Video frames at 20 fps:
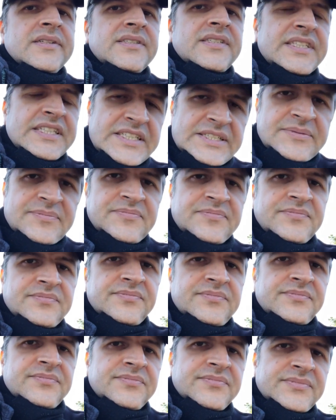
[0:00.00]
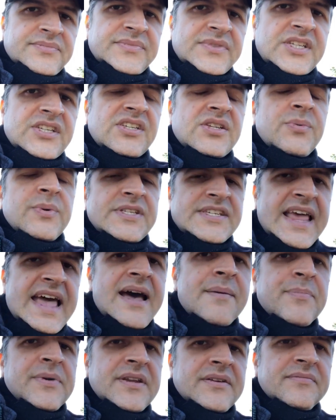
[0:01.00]
See? You see what's
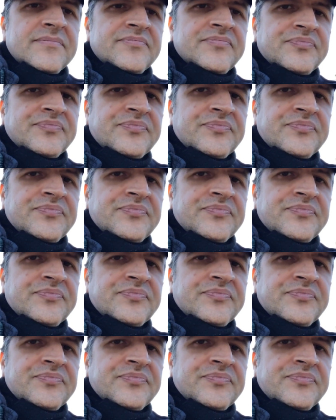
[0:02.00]
happening?